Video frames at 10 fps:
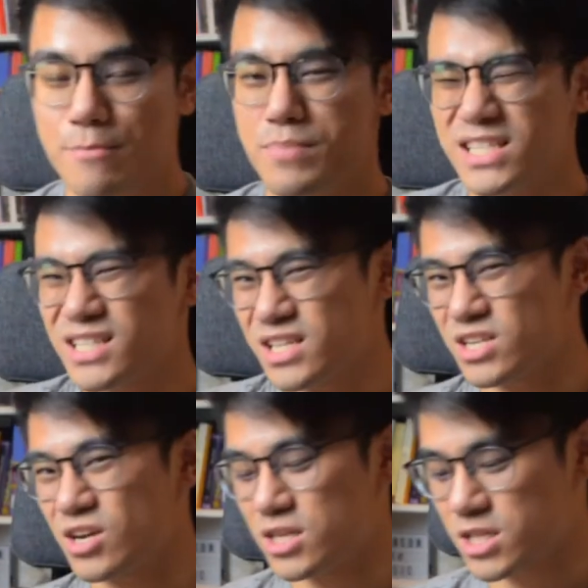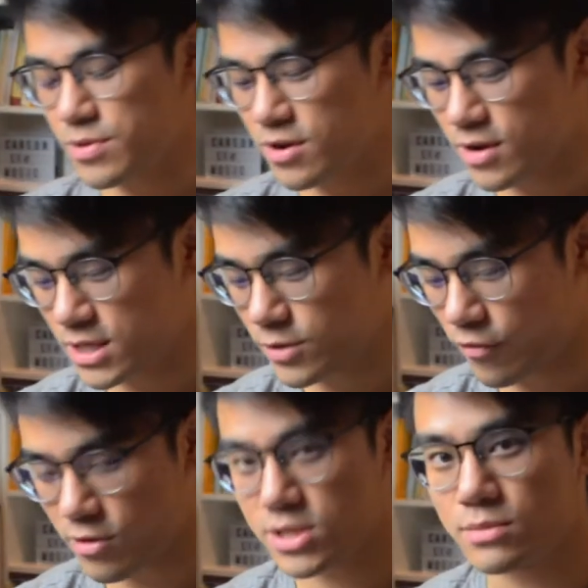Basically, the concept here is
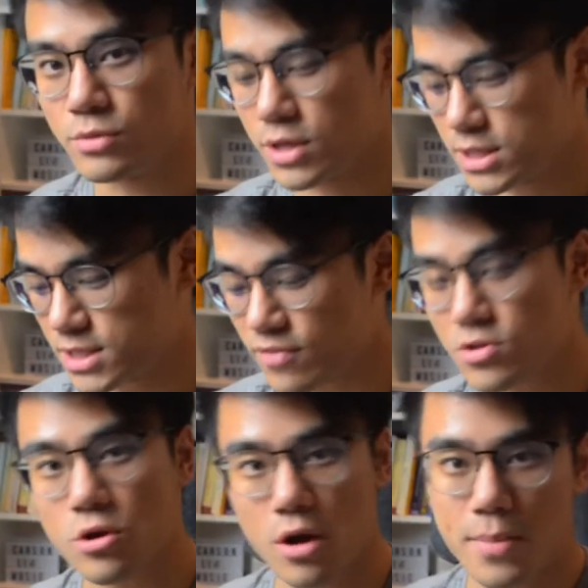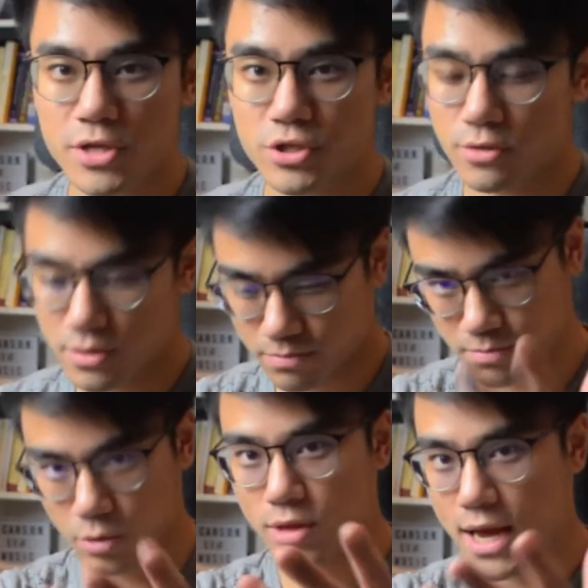very similar. It's 7th chord arpeggio,
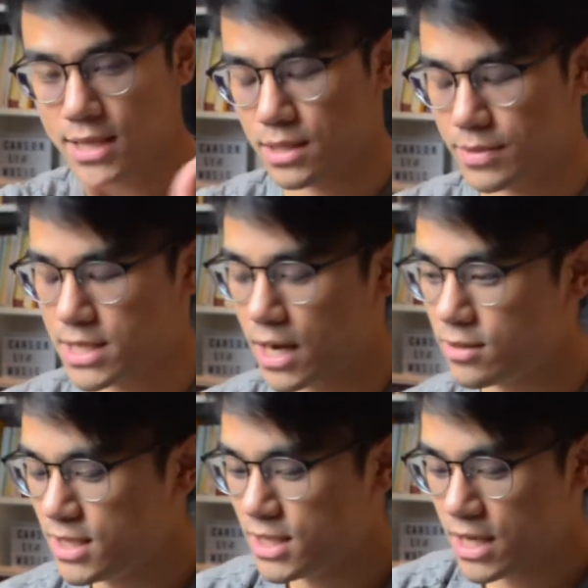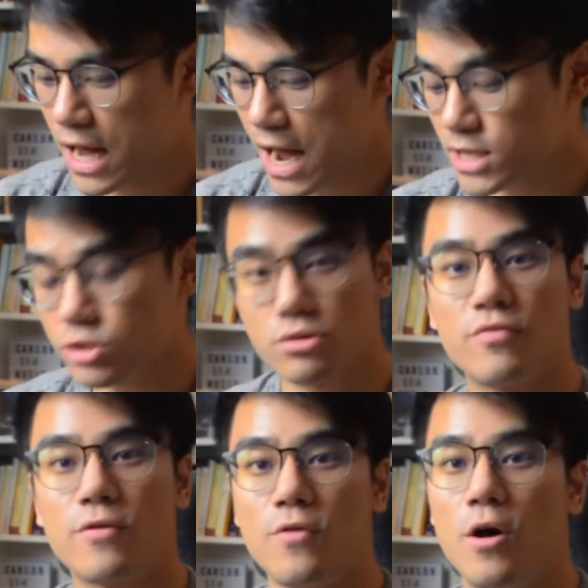both hands up and down. I do it
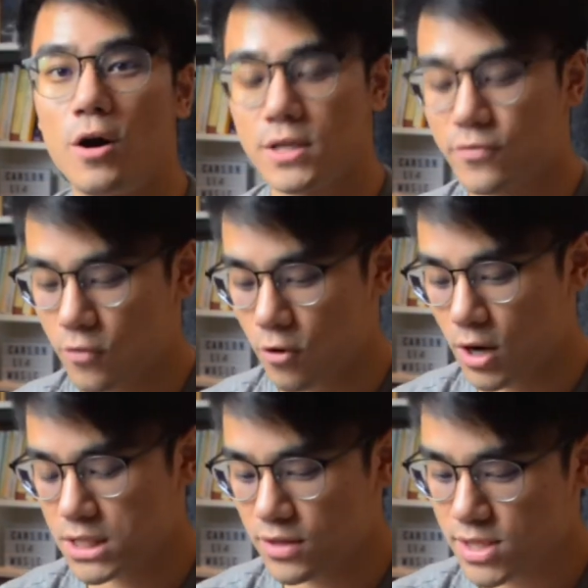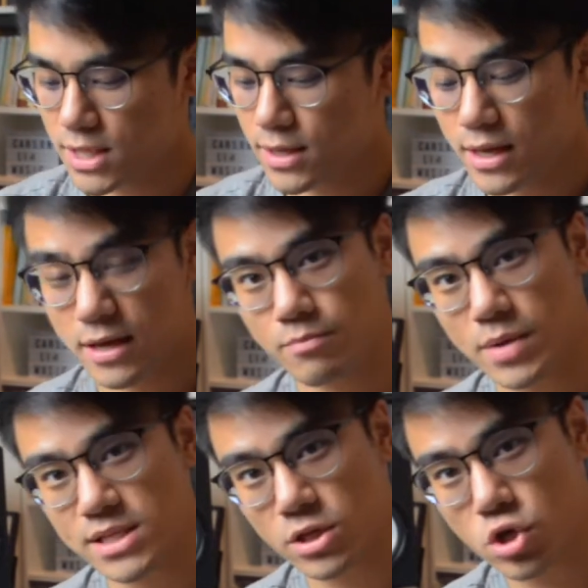for 4 octaves.
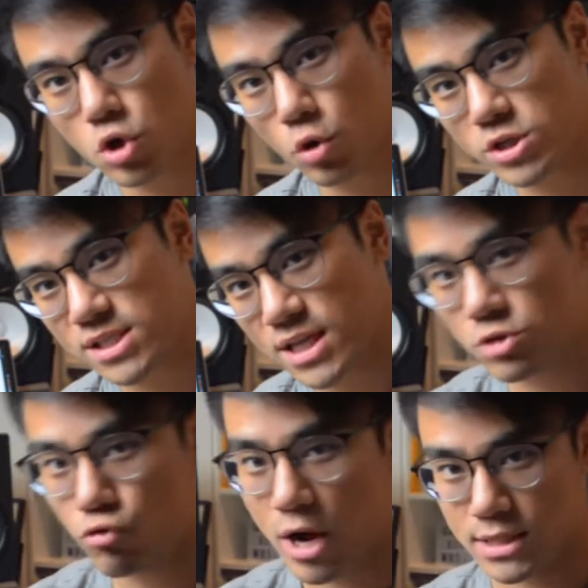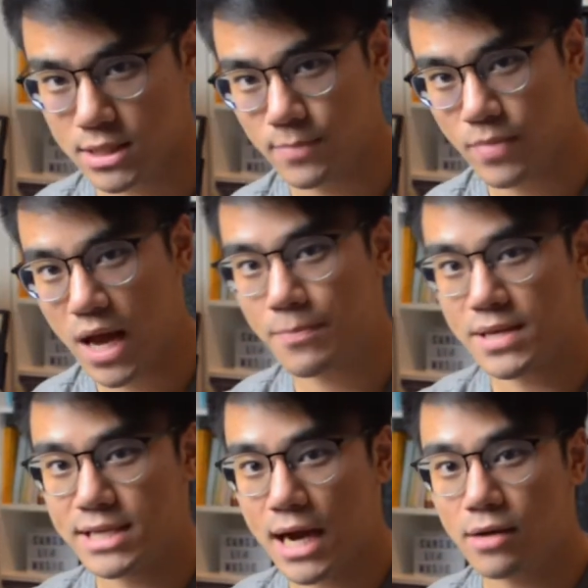Basically, you go 6 runs up
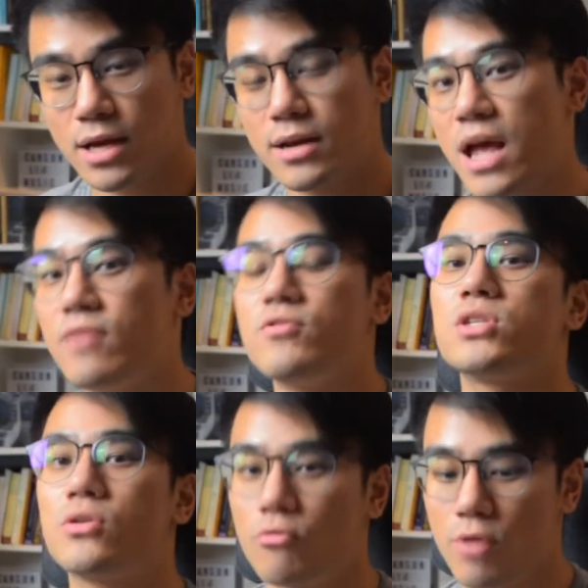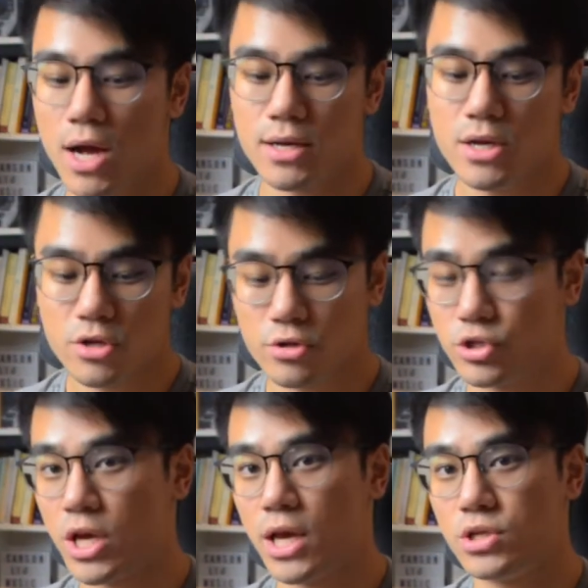and down, and every single run, you
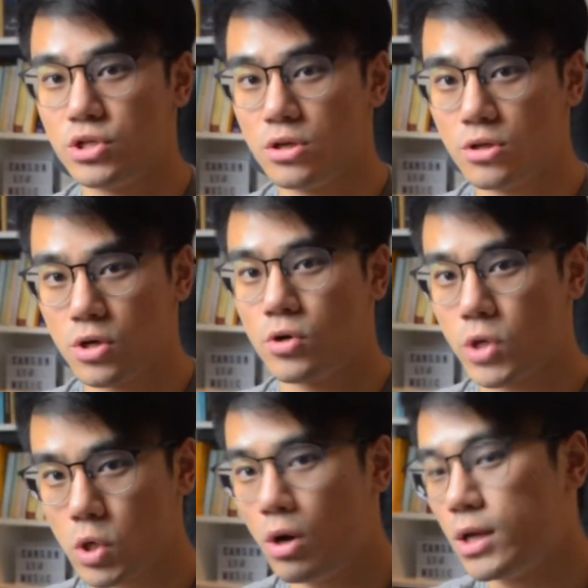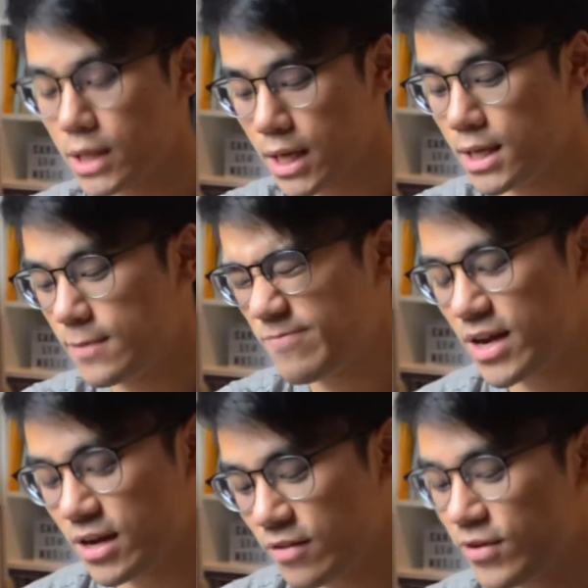change the chord quality.
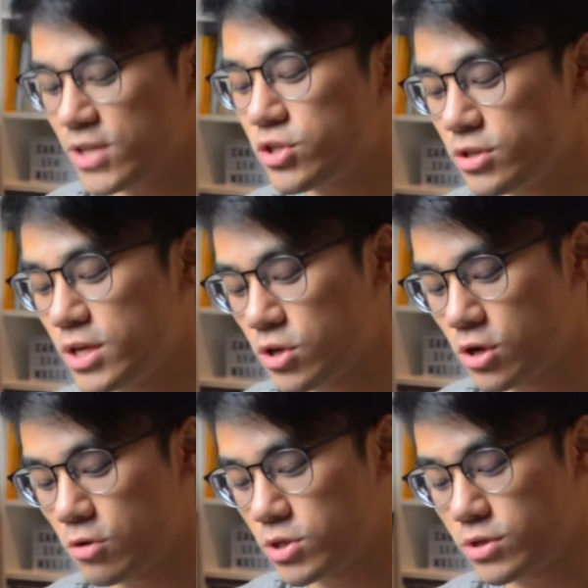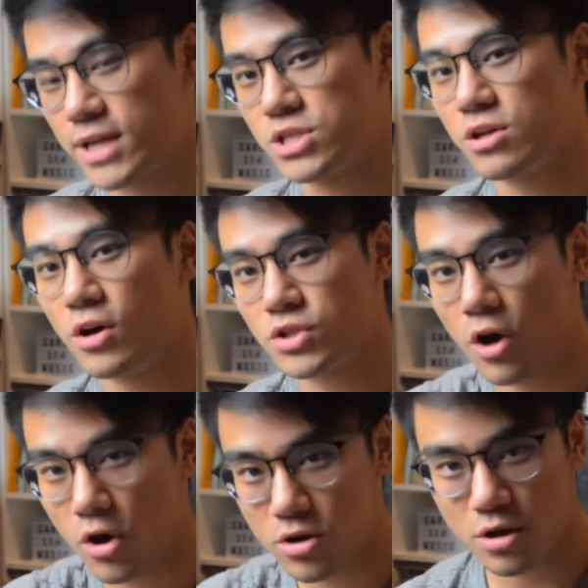And eventually, you're going to exhaust
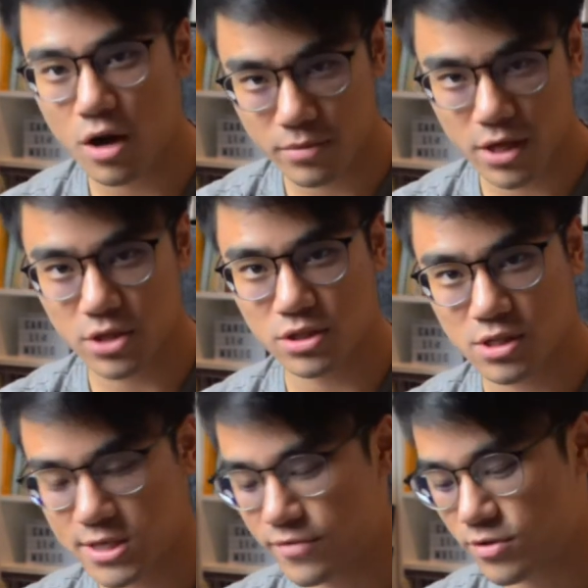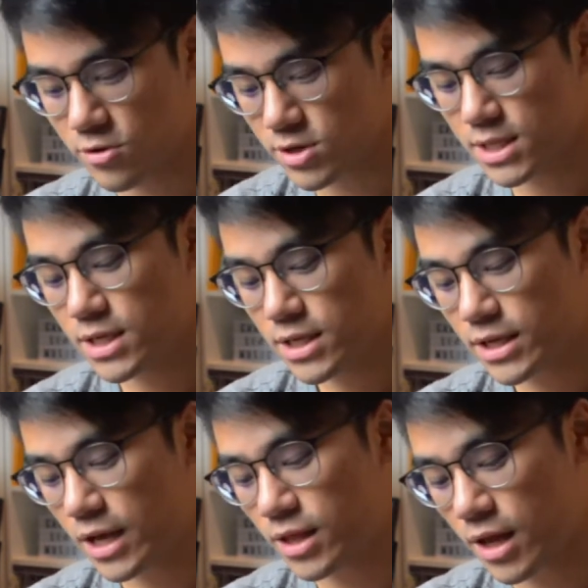all the combinations of 7 chords,
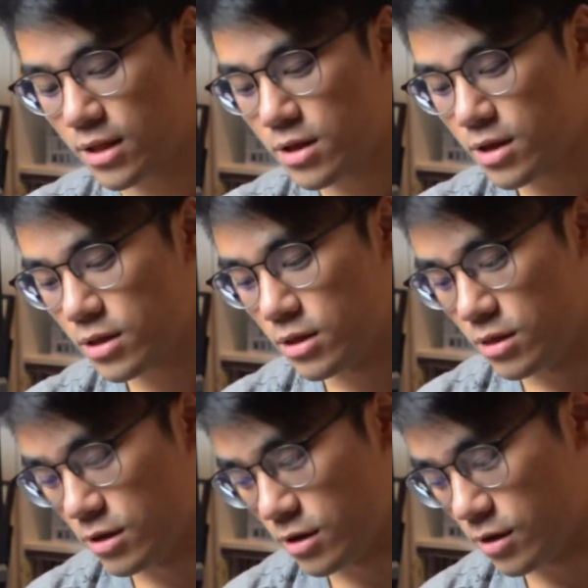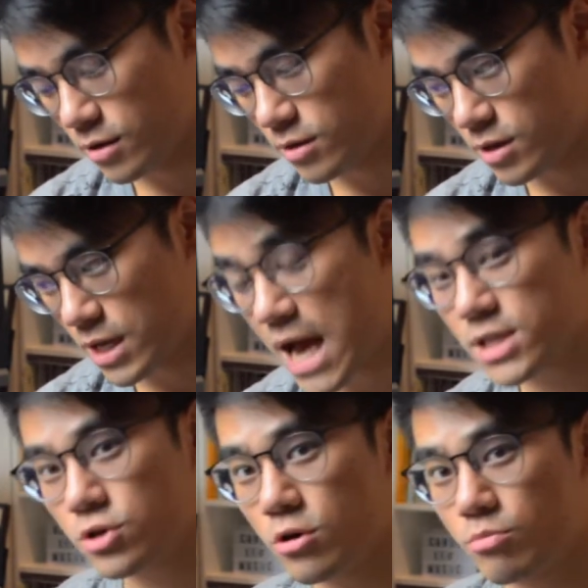and then the last
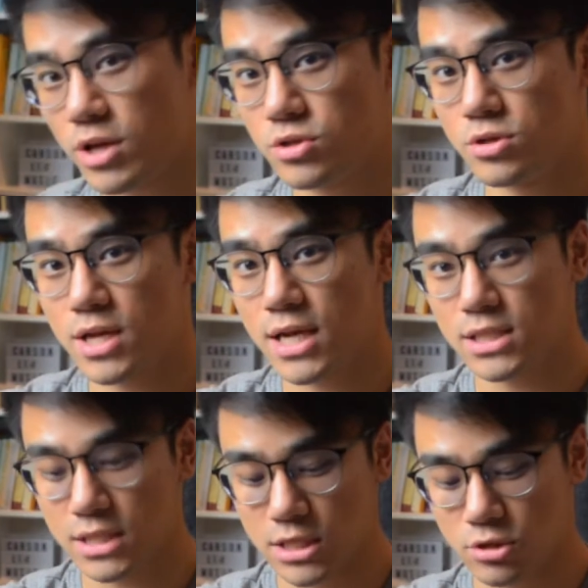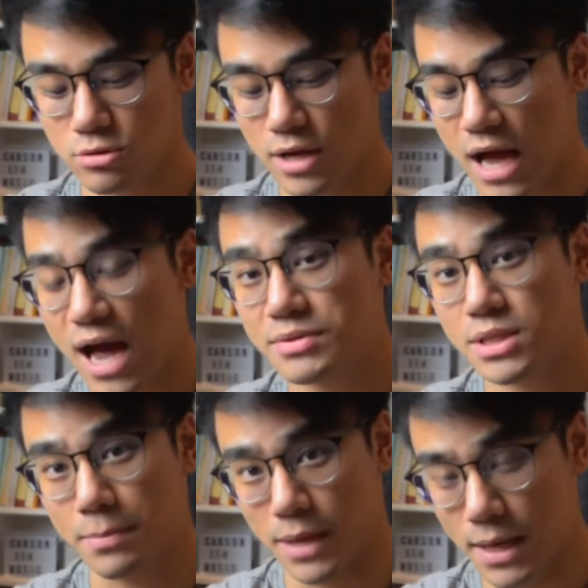chord brings you nicely to a half
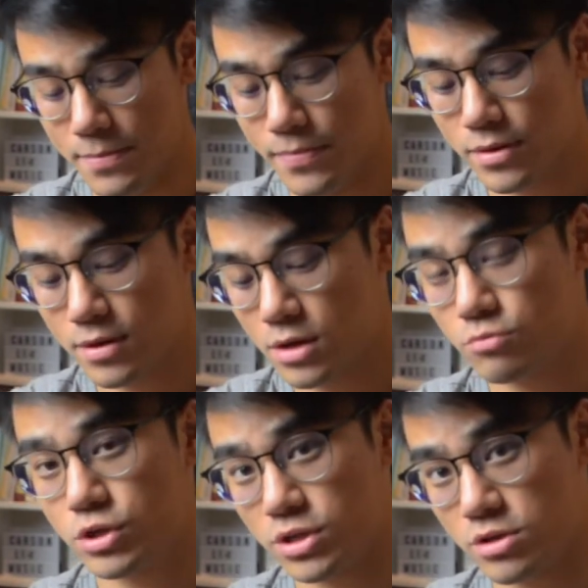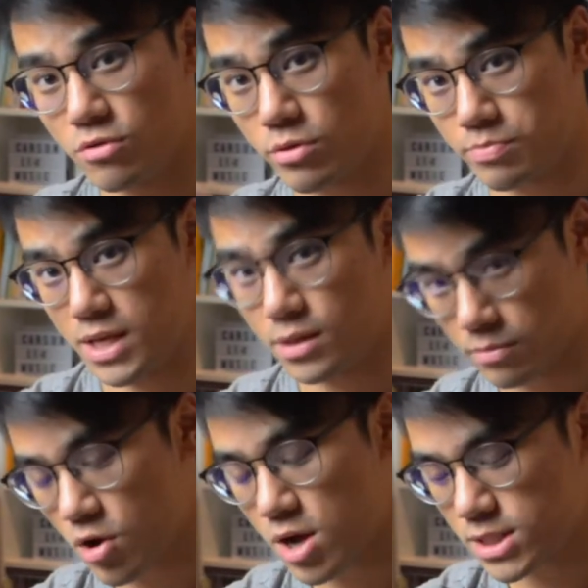step up, which then you repeat the
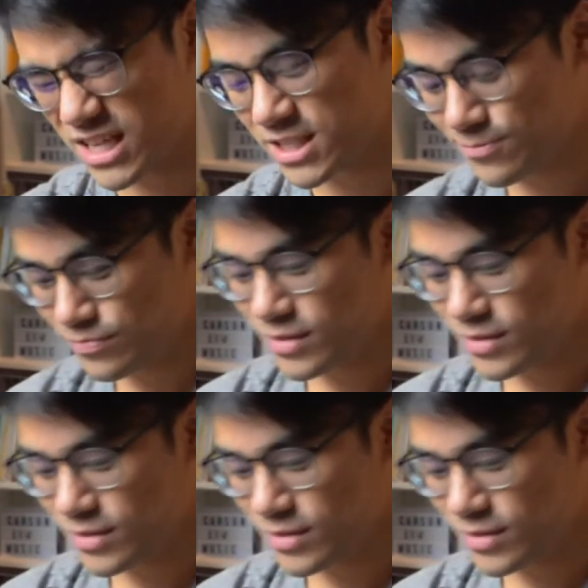process.